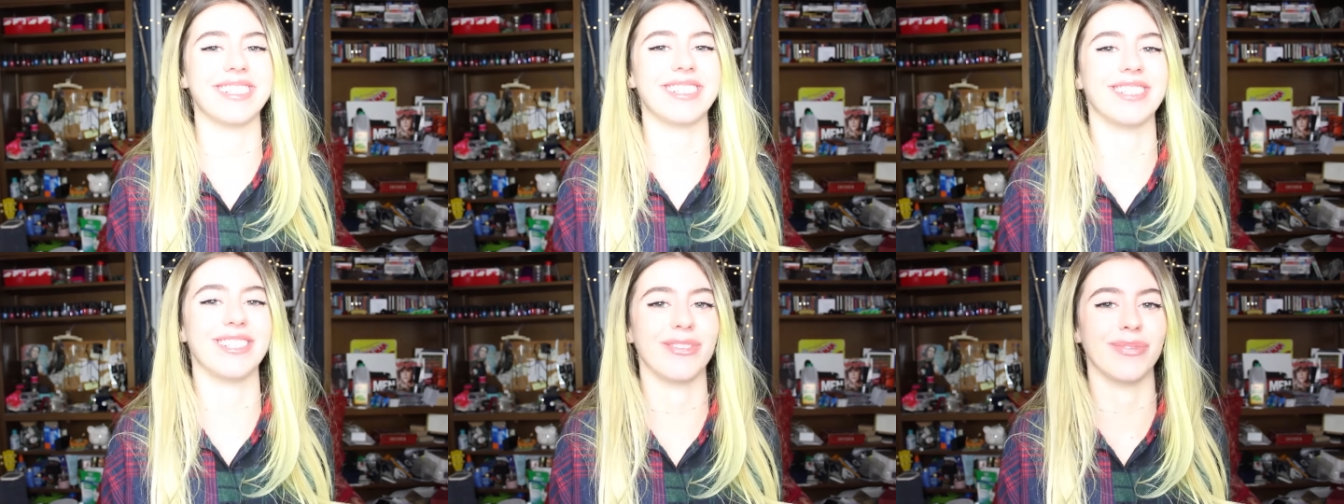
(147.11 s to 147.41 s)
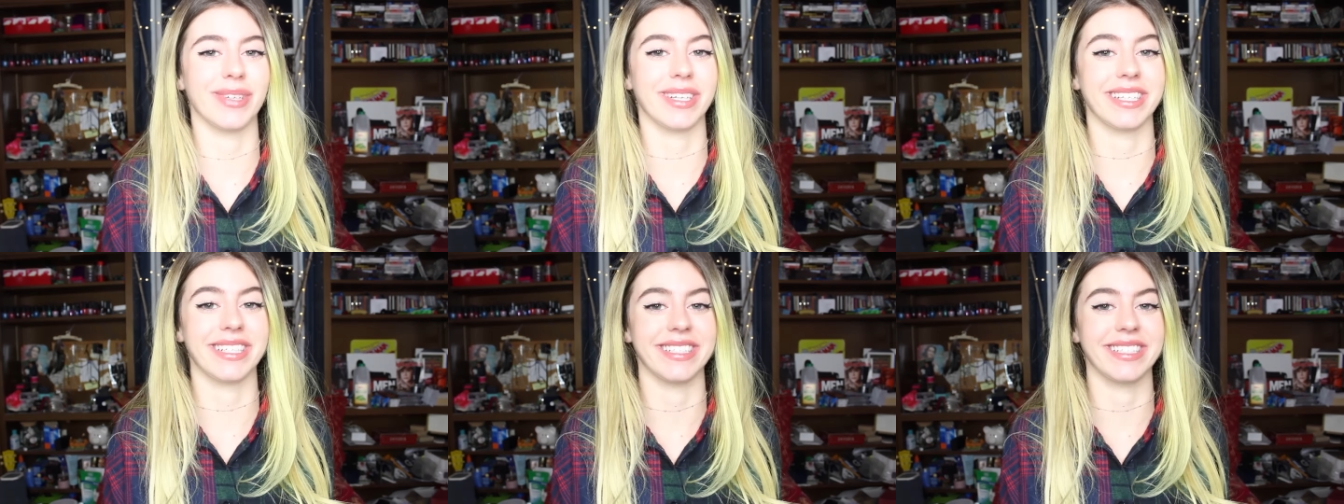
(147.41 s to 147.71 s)
too
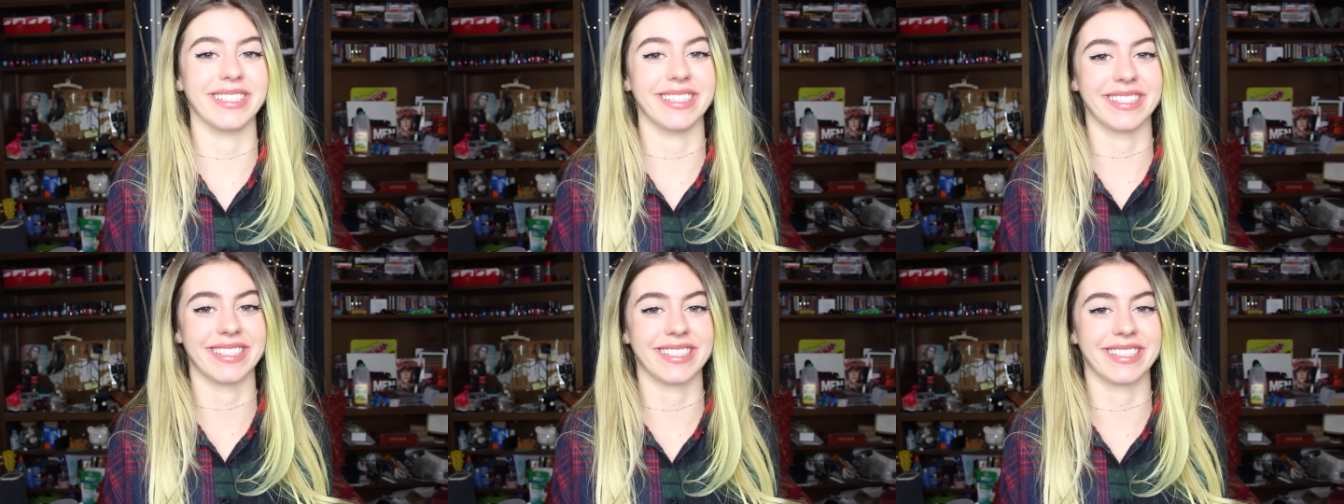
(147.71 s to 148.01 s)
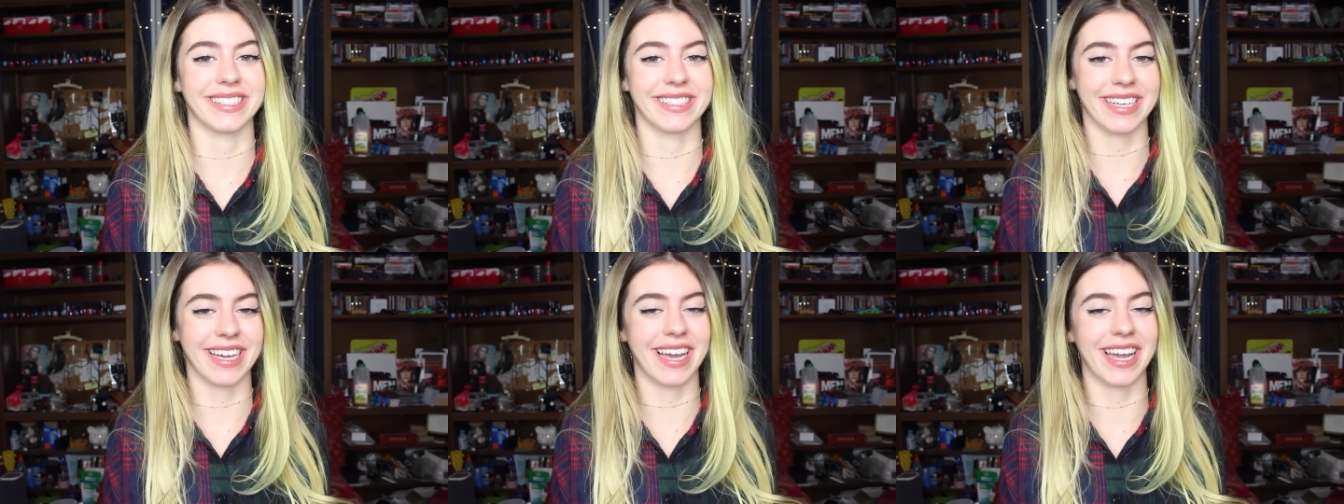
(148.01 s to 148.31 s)

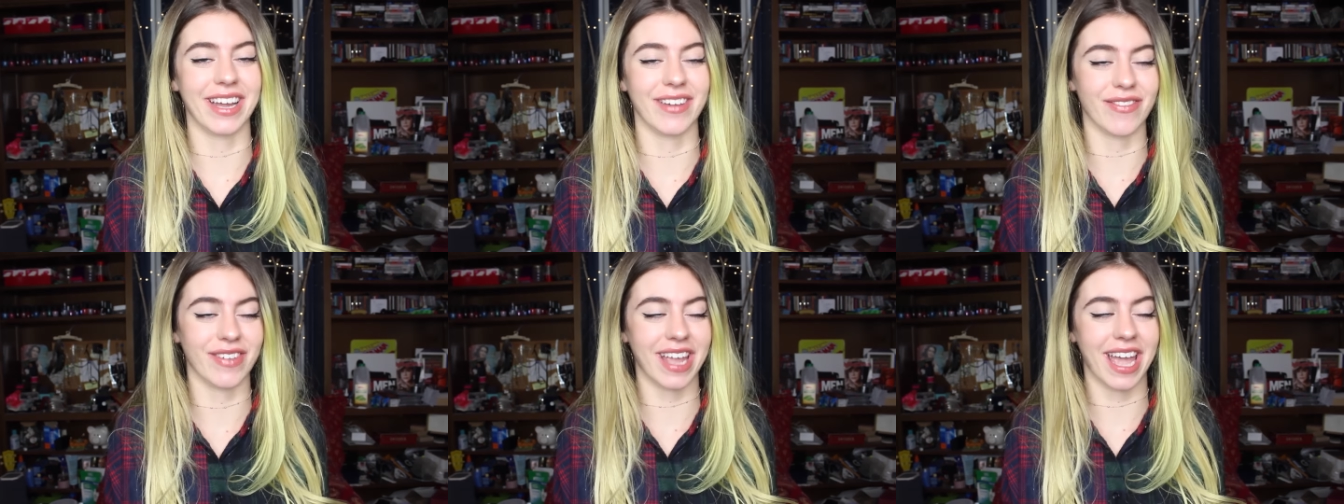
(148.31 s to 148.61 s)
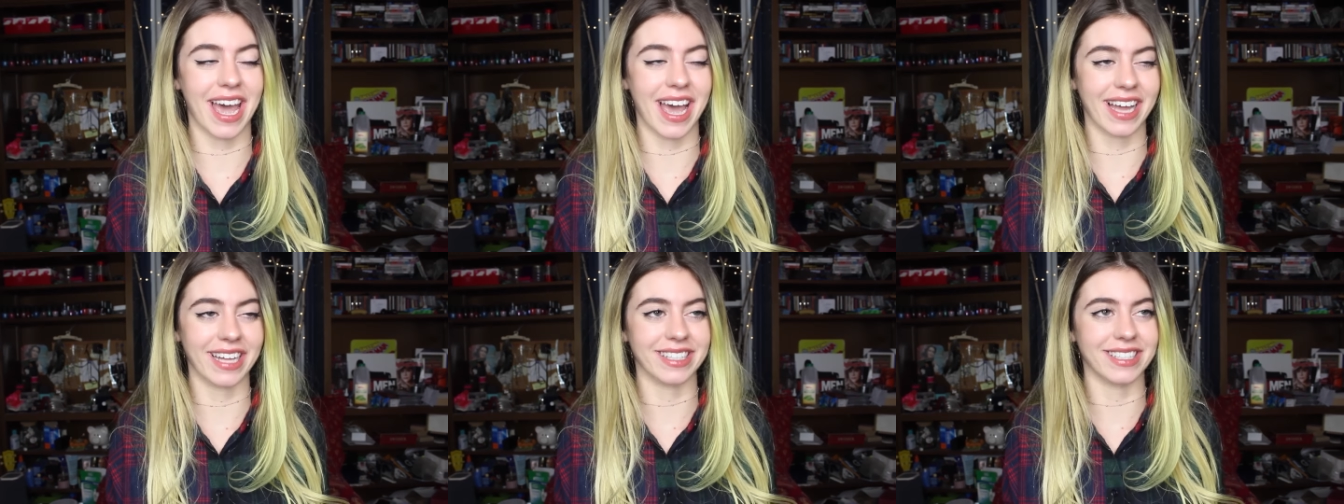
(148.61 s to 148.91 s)
because I have
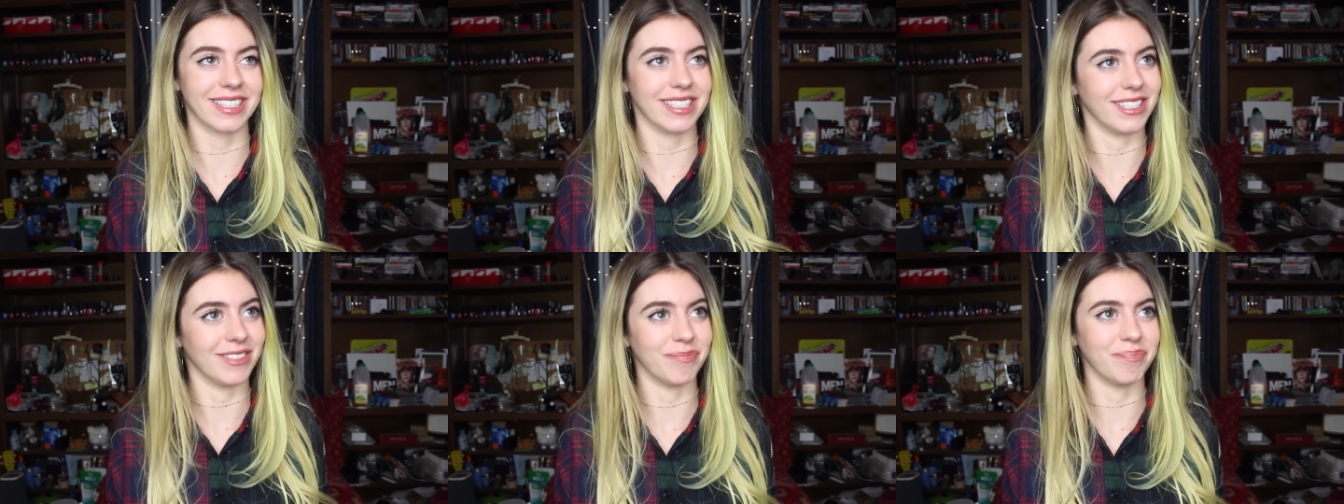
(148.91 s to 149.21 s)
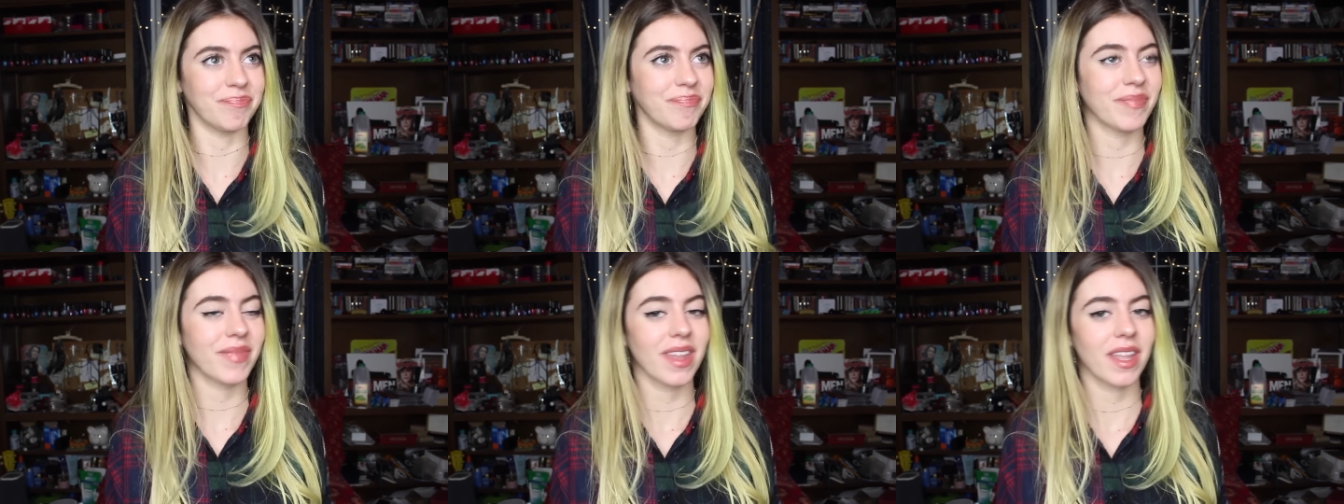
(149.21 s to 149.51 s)
cats, and